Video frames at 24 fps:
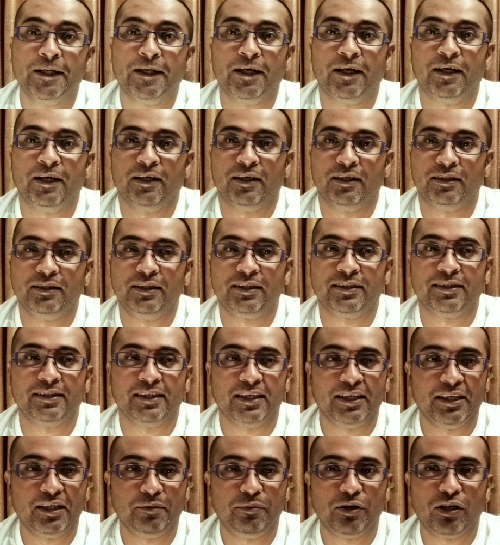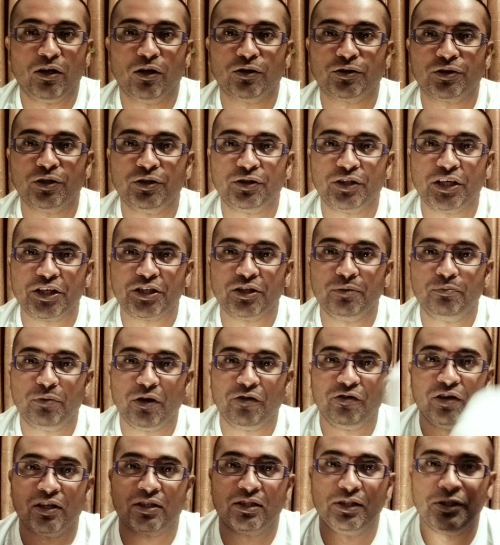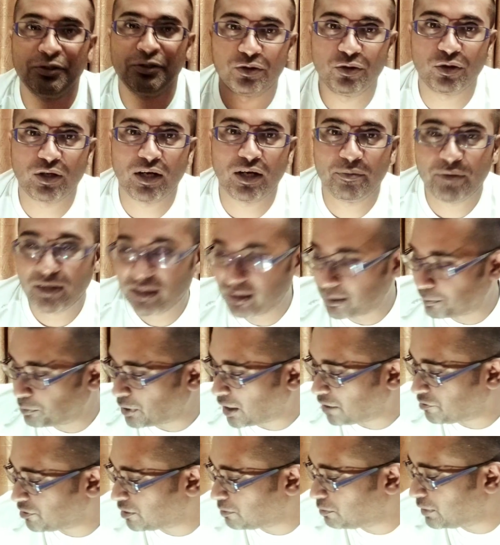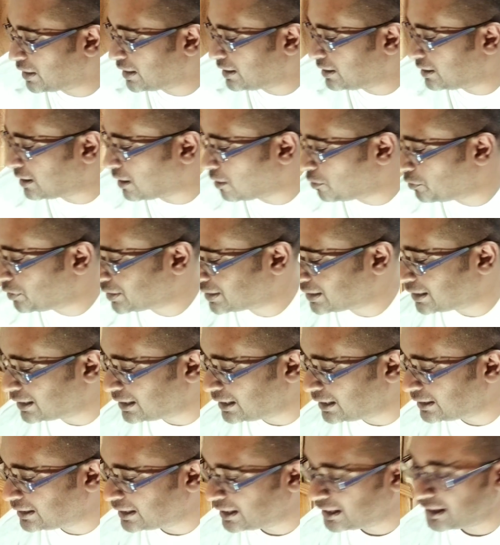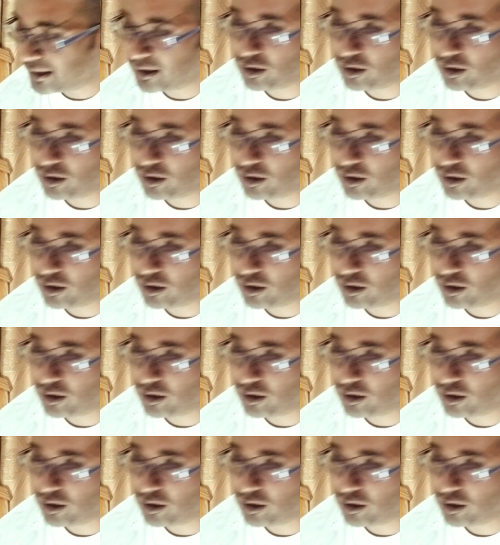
Uh, this EDP concentration previously used to come in the private blend. Now recently they